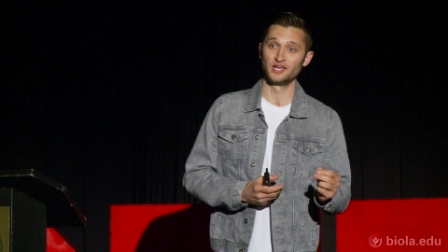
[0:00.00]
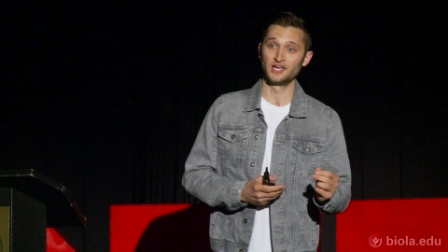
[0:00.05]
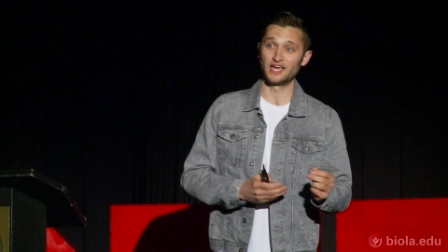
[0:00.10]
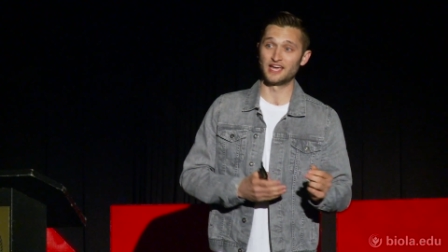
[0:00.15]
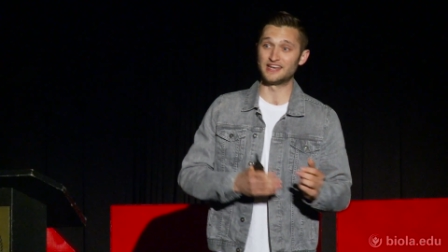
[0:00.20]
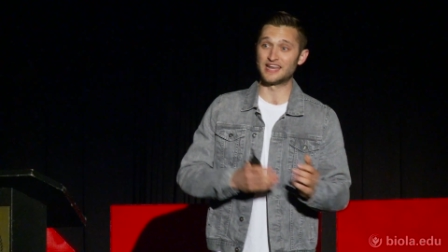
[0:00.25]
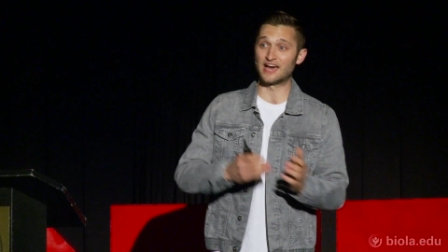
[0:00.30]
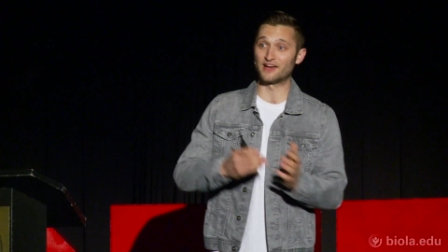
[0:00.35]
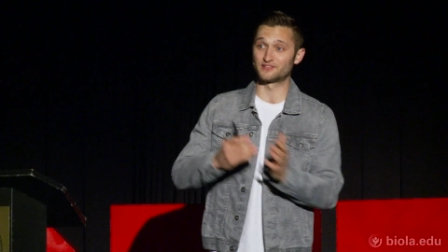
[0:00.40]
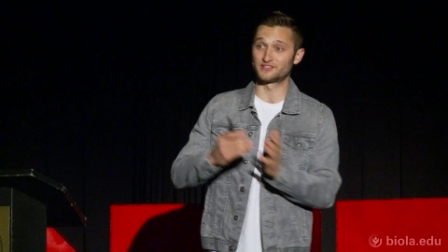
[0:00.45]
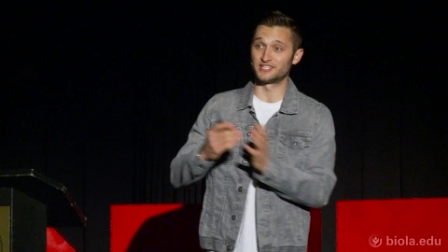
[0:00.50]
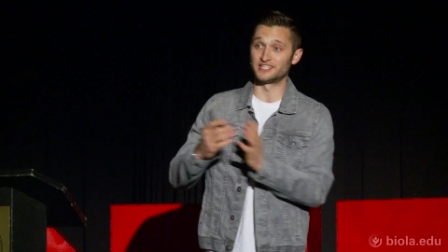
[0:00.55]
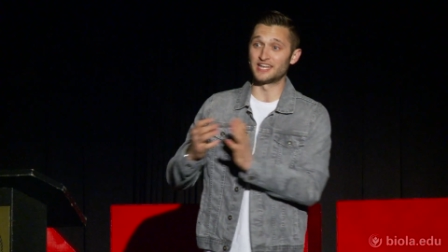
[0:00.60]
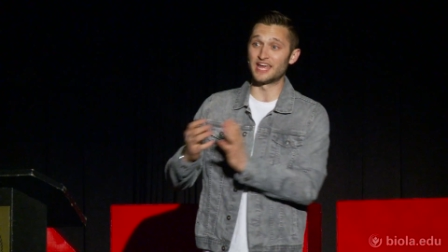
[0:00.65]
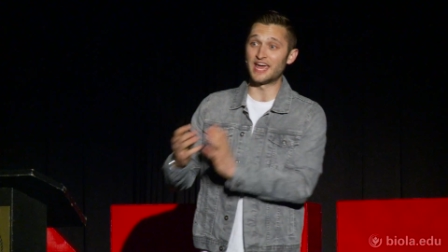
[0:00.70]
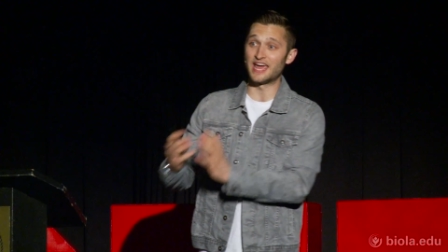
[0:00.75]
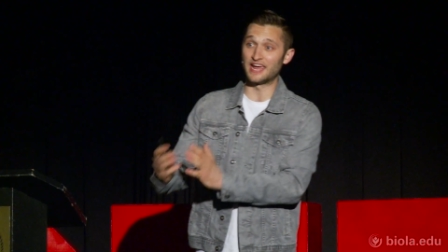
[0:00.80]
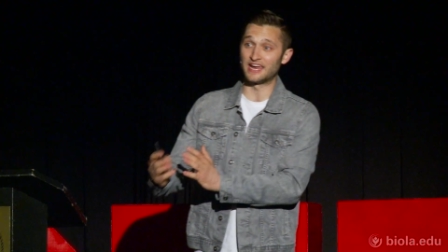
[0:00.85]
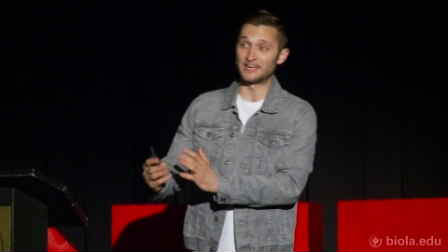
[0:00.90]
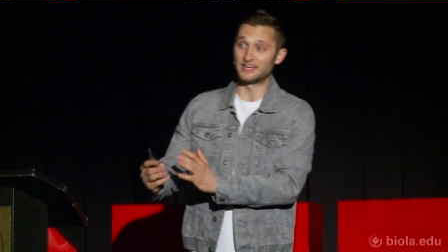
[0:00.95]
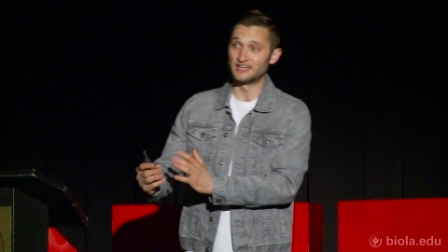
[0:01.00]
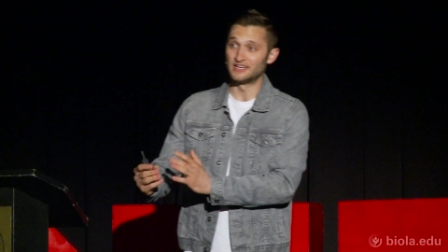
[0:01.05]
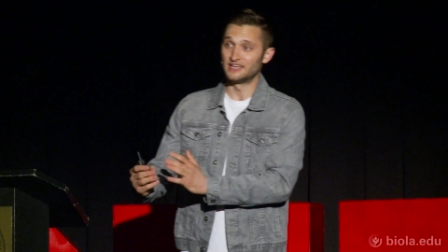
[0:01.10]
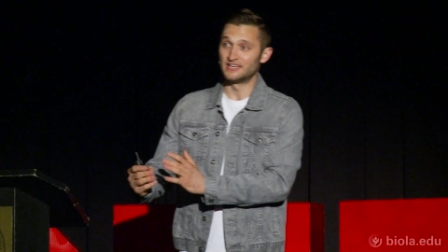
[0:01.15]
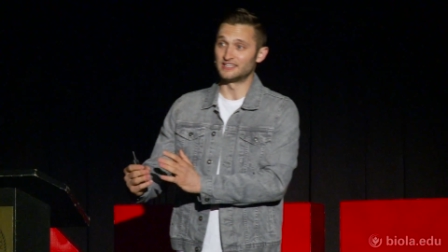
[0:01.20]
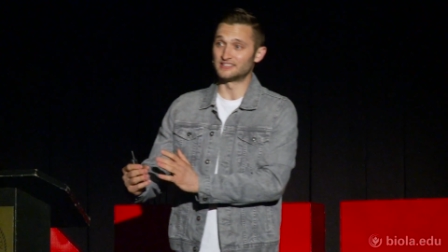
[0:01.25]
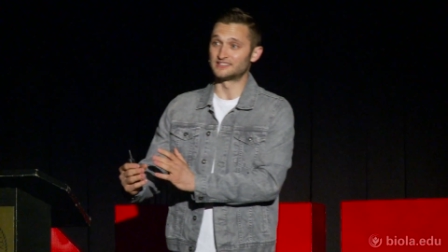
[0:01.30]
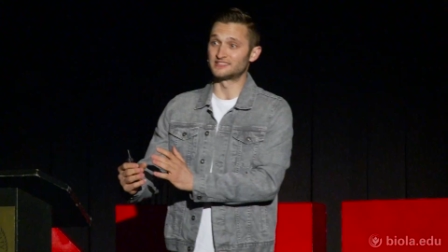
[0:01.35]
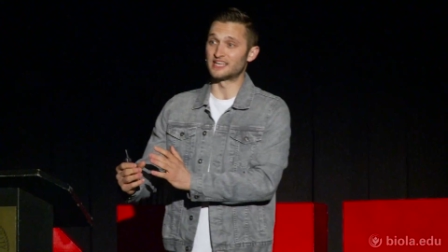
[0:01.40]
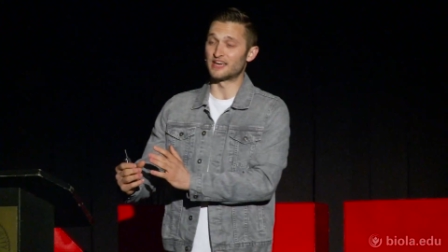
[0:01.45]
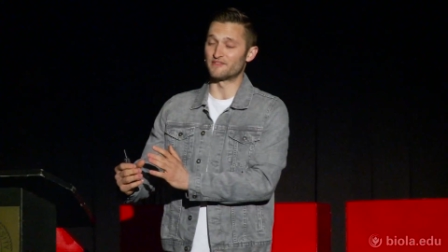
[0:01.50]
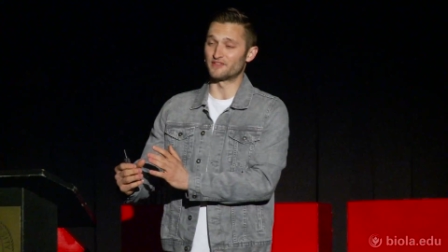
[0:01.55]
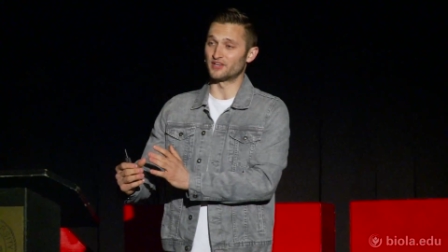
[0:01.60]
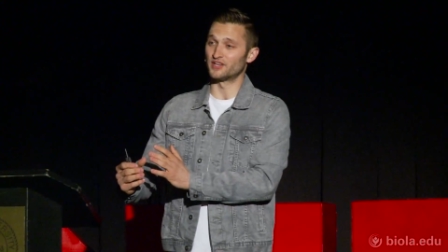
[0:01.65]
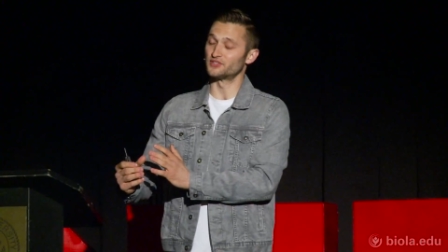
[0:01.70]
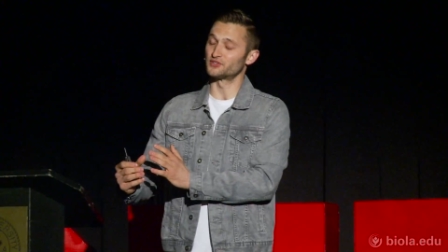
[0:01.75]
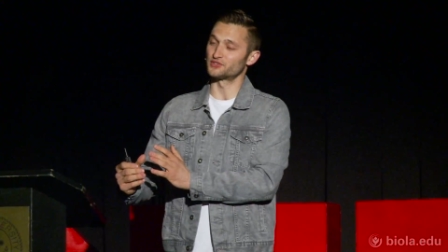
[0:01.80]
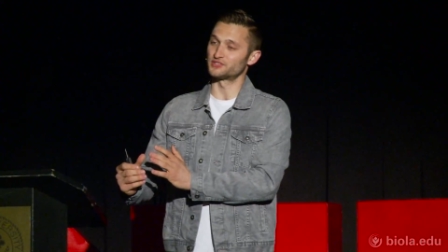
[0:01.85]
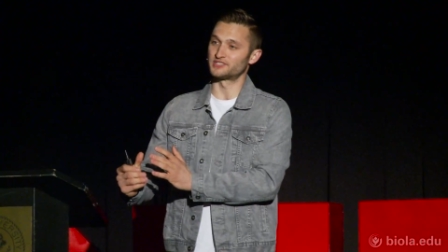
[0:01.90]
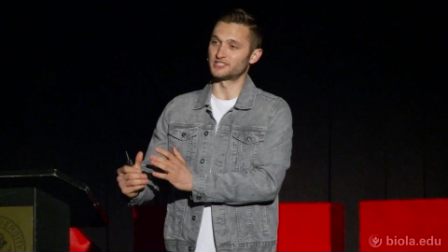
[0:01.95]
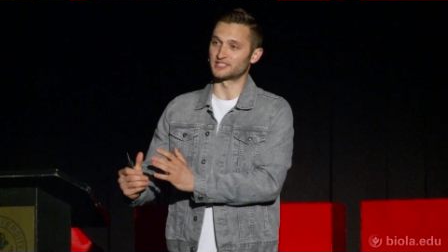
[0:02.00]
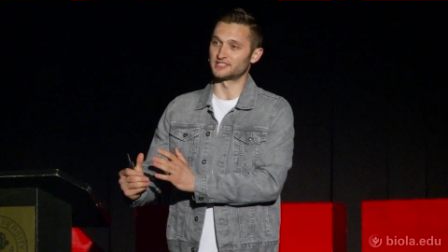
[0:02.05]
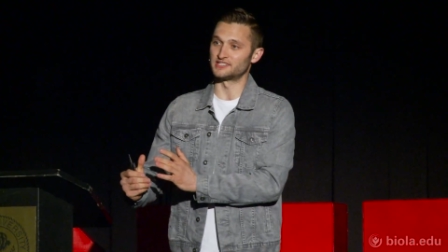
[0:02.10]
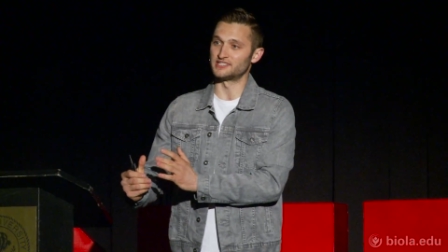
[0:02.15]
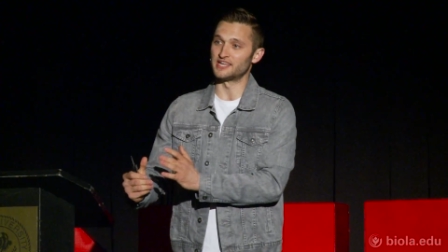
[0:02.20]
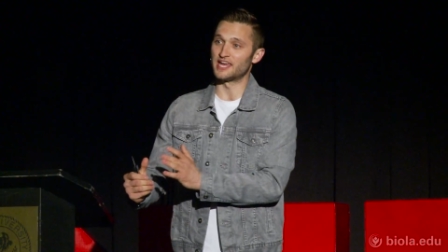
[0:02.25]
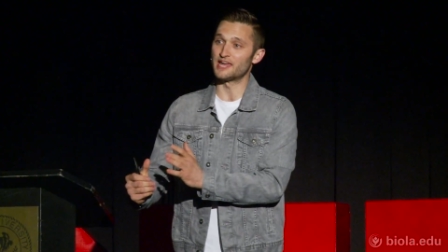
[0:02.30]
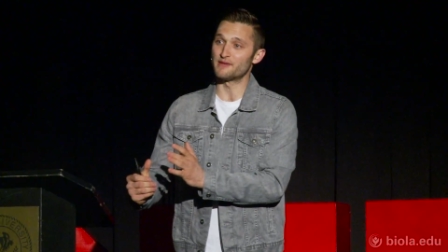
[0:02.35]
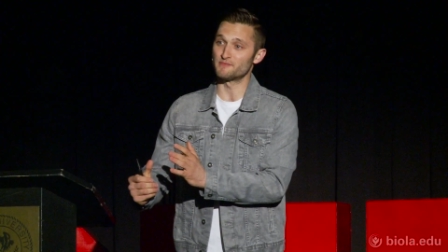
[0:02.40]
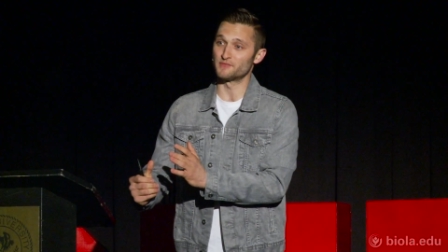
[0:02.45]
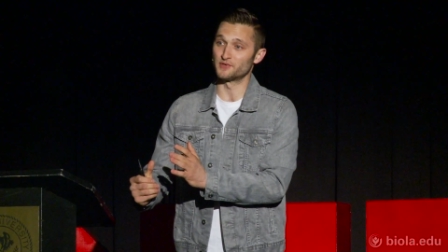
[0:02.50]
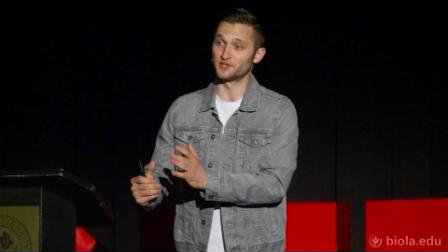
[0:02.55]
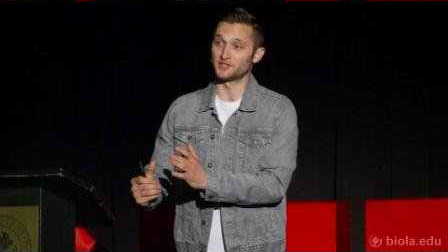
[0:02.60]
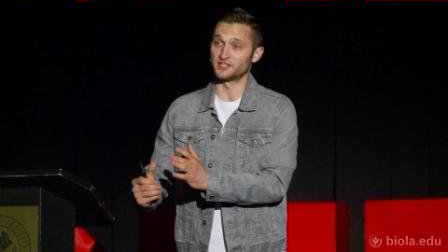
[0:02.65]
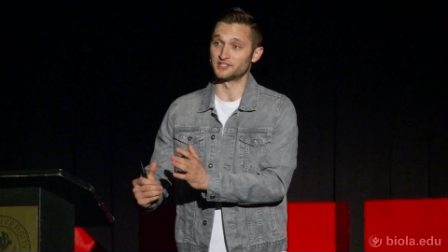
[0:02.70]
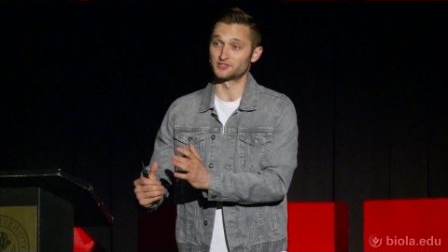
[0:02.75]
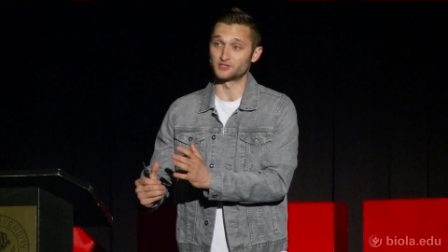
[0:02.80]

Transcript: and now today it's seven hundred sixty-eight million.